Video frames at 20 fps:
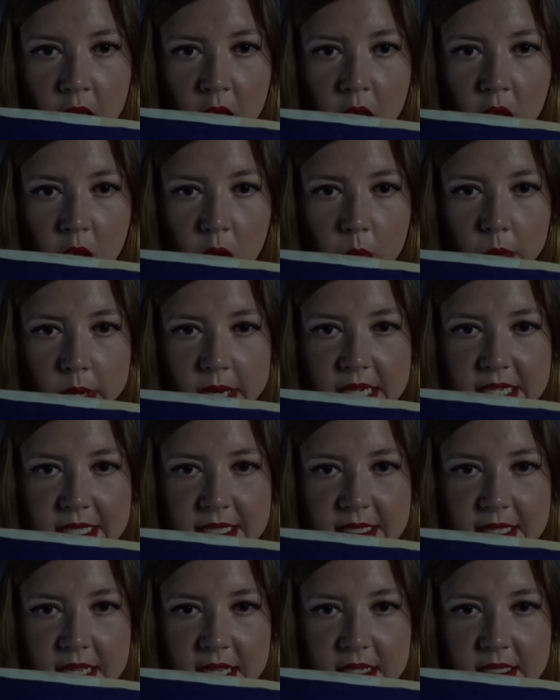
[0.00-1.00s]
where he
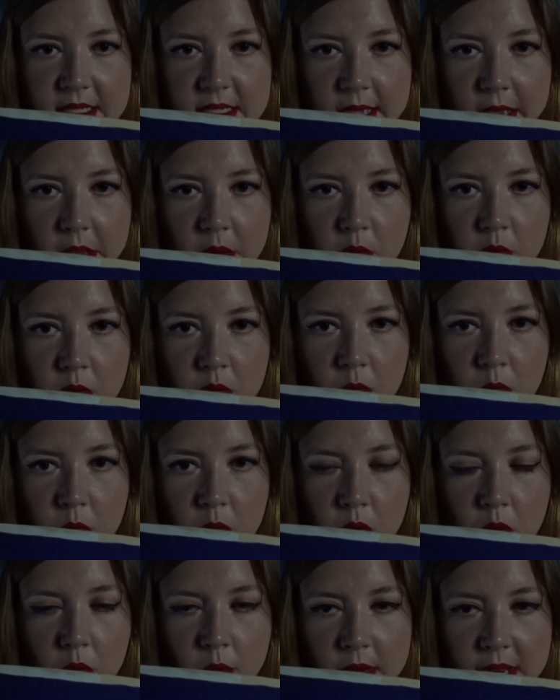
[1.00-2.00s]
sat down on the wall
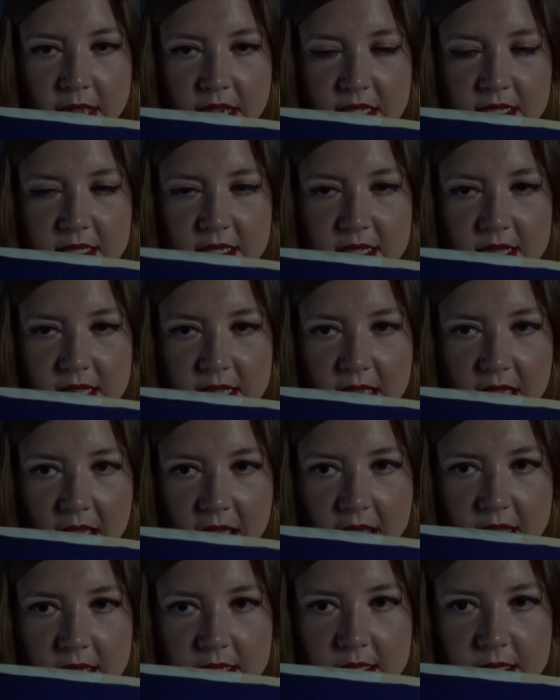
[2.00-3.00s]
next to the
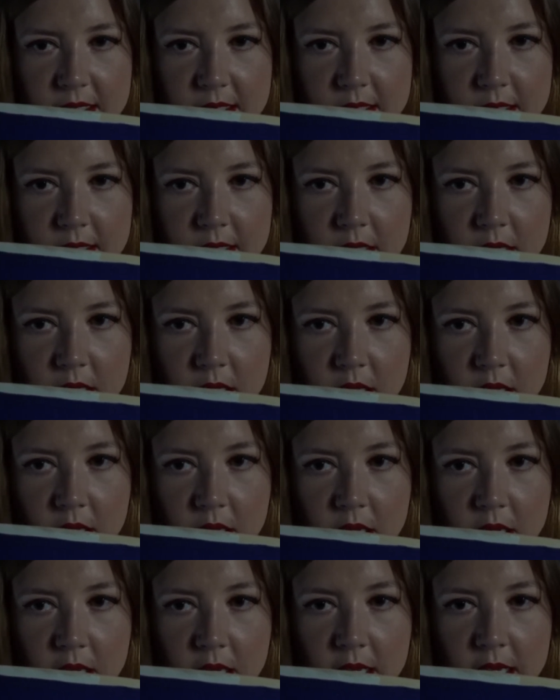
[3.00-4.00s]
cat.
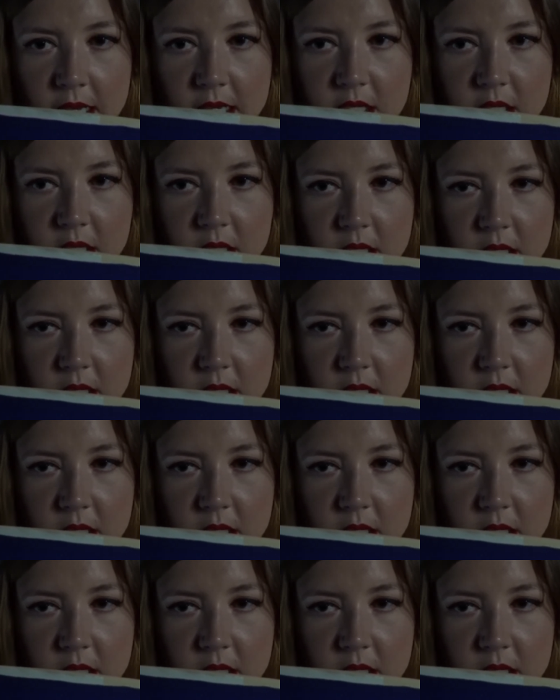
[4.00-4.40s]
He didn't